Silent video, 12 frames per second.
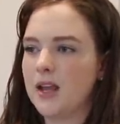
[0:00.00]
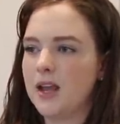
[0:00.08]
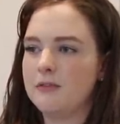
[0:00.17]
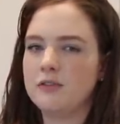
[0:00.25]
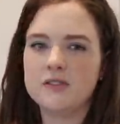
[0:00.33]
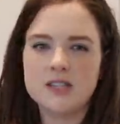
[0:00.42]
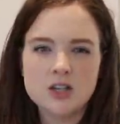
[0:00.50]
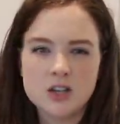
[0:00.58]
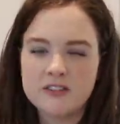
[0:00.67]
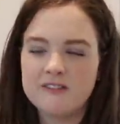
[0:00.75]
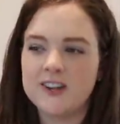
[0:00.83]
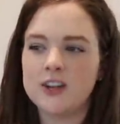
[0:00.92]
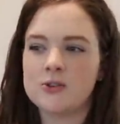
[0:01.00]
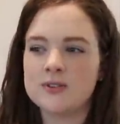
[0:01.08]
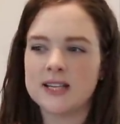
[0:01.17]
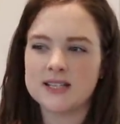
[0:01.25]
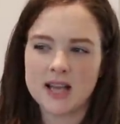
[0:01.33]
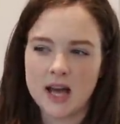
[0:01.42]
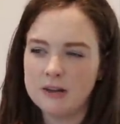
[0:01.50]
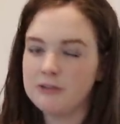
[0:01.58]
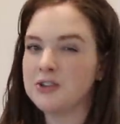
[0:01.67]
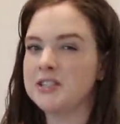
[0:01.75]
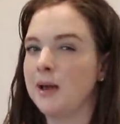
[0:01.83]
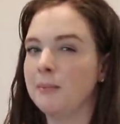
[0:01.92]
if you've seen her in videos, that's kind of
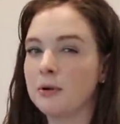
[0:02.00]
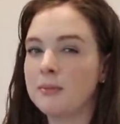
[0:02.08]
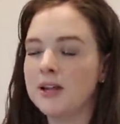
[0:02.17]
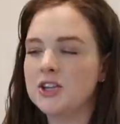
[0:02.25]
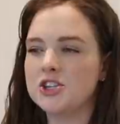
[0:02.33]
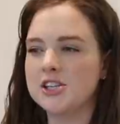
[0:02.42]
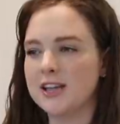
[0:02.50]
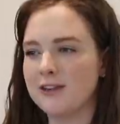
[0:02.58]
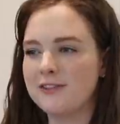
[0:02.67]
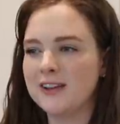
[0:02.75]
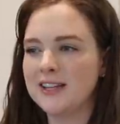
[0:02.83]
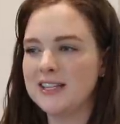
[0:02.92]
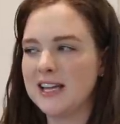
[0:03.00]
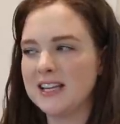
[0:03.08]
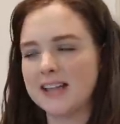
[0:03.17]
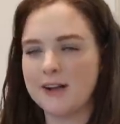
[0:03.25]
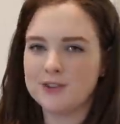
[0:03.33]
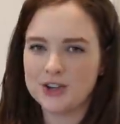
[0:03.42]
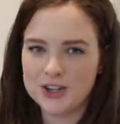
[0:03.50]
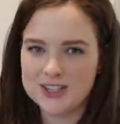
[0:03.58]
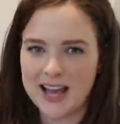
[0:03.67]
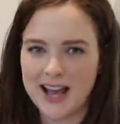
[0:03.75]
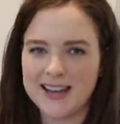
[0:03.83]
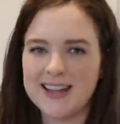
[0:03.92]
her temperament. She definitely takes after her
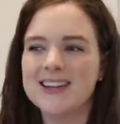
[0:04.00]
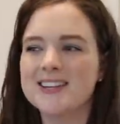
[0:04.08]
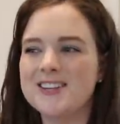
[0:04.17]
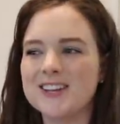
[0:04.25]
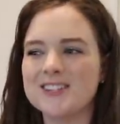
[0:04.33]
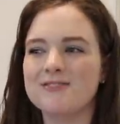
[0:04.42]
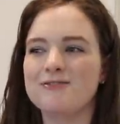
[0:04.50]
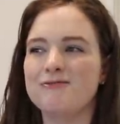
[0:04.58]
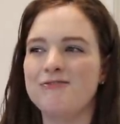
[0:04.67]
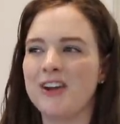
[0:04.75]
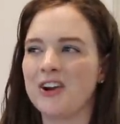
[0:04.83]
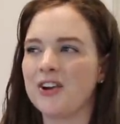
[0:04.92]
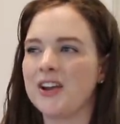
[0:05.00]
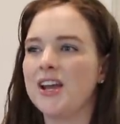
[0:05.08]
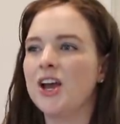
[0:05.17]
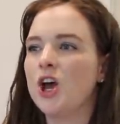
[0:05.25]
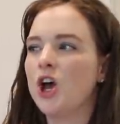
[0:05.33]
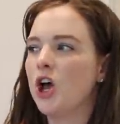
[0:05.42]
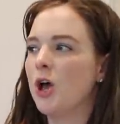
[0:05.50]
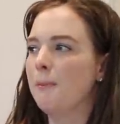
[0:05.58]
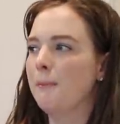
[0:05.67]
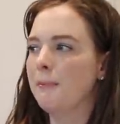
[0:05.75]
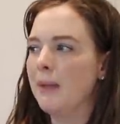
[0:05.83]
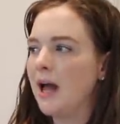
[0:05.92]
daddy. She is a very
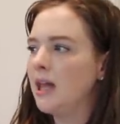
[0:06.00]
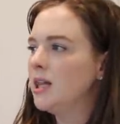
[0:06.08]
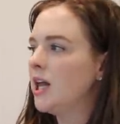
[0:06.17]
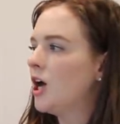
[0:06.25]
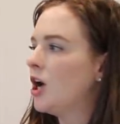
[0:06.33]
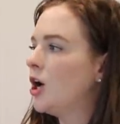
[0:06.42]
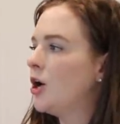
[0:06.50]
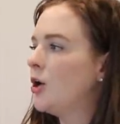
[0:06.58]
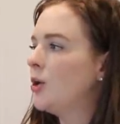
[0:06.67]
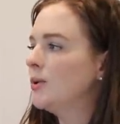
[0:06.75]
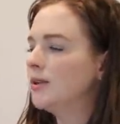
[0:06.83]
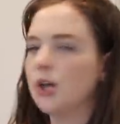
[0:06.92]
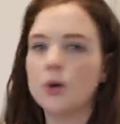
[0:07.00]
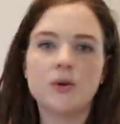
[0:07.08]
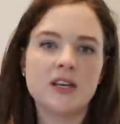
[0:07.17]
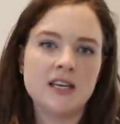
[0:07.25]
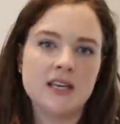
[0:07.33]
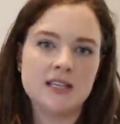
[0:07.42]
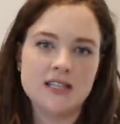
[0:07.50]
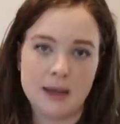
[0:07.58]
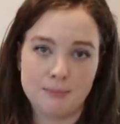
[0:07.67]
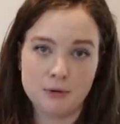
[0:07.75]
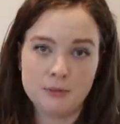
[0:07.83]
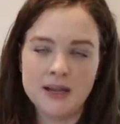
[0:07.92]
mellow, low key
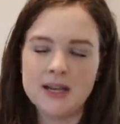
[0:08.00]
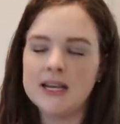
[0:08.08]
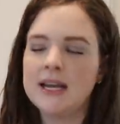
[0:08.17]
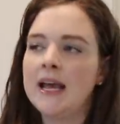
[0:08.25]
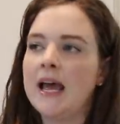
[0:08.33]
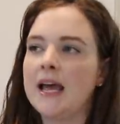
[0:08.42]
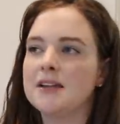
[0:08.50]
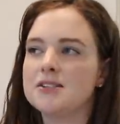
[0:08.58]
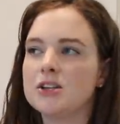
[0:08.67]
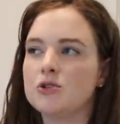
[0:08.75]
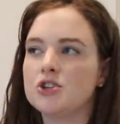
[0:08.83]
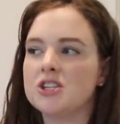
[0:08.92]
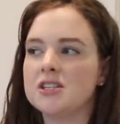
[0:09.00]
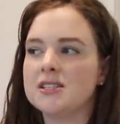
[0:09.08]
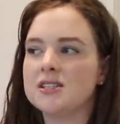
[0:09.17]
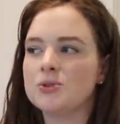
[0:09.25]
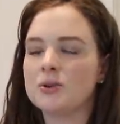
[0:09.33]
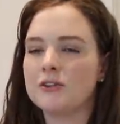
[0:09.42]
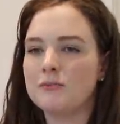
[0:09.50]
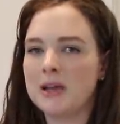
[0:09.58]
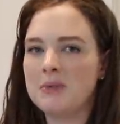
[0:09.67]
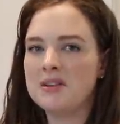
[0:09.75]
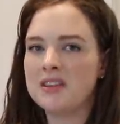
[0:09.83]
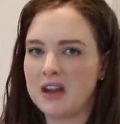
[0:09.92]
temperament. And so she's the sort of
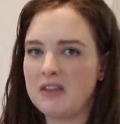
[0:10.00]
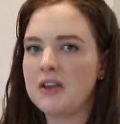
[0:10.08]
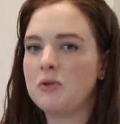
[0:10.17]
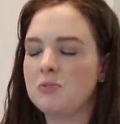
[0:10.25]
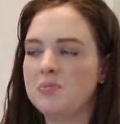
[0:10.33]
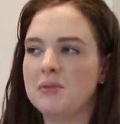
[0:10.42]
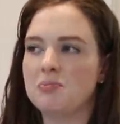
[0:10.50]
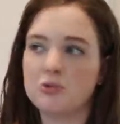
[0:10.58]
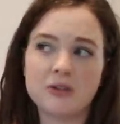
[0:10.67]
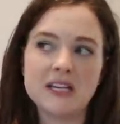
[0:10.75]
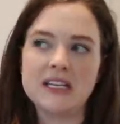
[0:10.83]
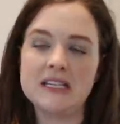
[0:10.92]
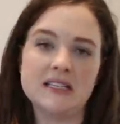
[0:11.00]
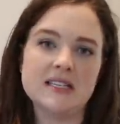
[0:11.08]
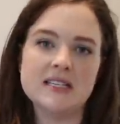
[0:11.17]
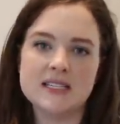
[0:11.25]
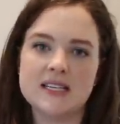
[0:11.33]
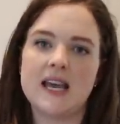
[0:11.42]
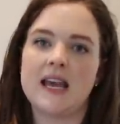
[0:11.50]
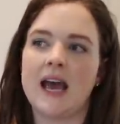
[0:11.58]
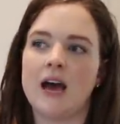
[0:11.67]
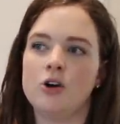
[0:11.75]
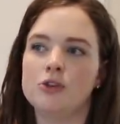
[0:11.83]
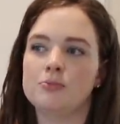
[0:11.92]
baby that I think would be pretty easy to take
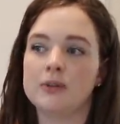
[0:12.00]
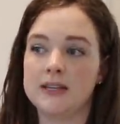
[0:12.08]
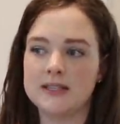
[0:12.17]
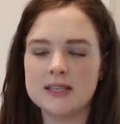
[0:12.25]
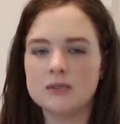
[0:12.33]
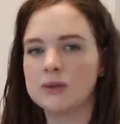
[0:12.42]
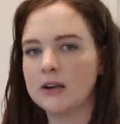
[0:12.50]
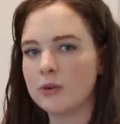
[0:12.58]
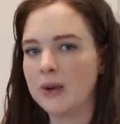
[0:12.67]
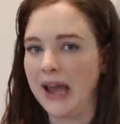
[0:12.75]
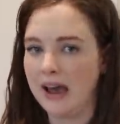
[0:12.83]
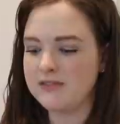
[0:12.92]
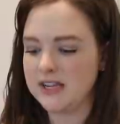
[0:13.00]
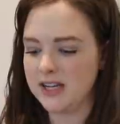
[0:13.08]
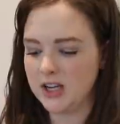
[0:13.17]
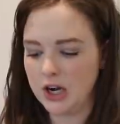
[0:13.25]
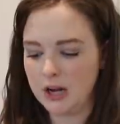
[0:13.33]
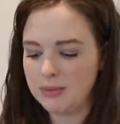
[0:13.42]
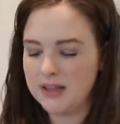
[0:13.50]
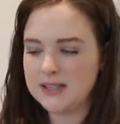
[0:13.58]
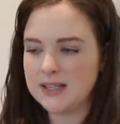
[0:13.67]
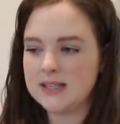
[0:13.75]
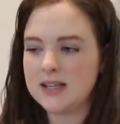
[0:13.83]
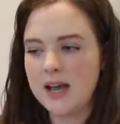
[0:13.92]
out places. Whenever we have taken her out
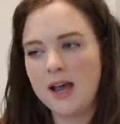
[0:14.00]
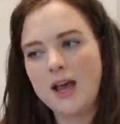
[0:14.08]
places,